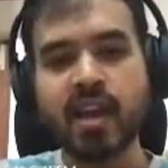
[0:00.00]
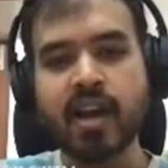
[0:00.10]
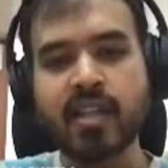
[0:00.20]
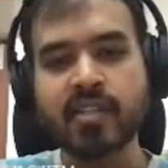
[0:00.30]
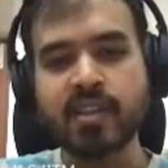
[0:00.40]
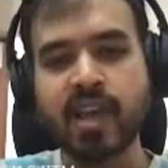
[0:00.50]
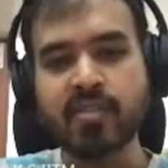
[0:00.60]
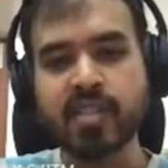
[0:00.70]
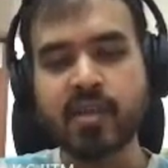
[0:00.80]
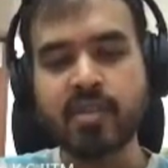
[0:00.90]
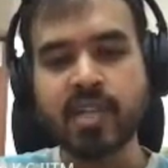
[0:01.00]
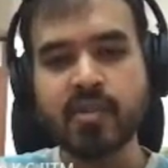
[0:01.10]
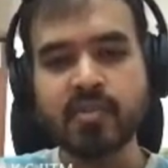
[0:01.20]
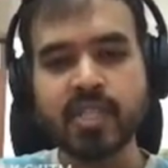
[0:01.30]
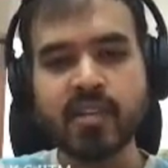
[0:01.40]
this will have some
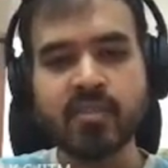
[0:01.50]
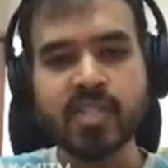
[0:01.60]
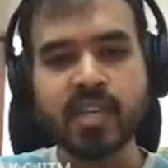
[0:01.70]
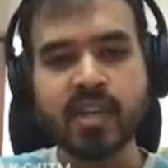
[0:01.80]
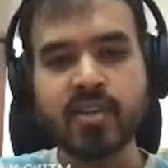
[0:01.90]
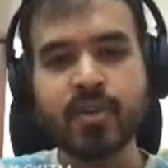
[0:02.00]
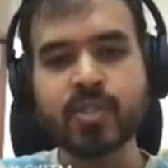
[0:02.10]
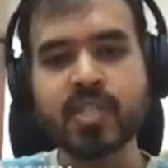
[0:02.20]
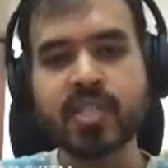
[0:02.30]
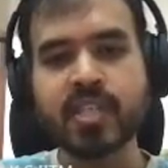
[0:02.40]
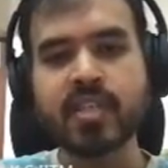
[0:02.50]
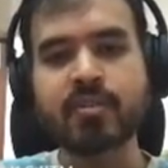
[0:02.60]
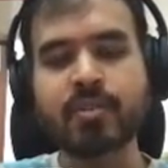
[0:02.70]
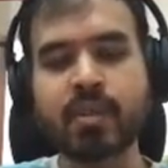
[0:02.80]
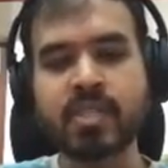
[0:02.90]
terms here which are used in the
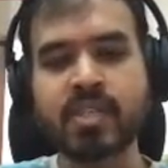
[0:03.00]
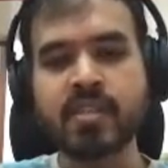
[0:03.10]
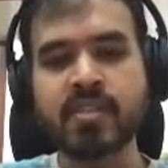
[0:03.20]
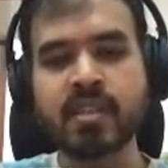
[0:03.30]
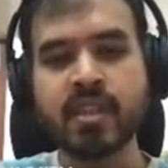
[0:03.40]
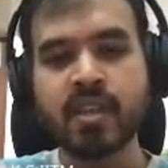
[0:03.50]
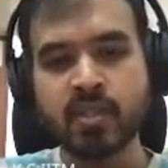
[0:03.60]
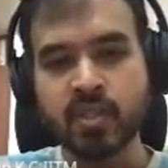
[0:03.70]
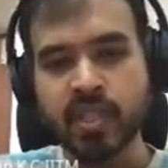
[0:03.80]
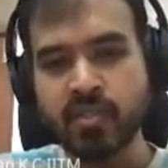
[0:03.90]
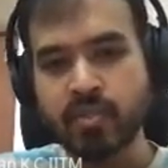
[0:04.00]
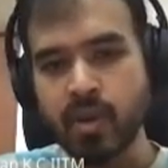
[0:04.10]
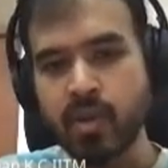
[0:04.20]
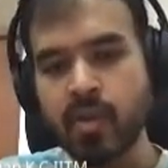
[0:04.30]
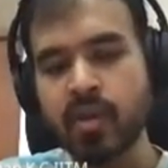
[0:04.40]
premises. So then
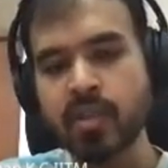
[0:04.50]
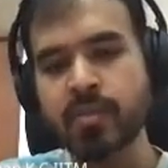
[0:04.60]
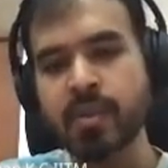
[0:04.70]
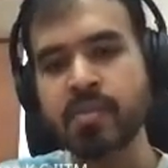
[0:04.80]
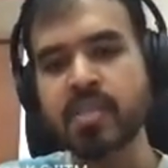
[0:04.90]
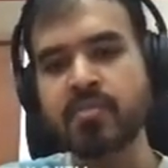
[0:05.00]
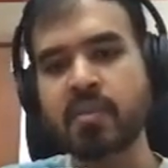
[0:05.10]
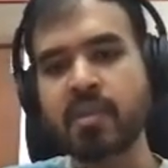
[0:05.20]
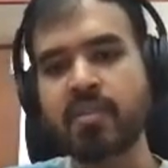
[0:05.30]
follow along the premises from left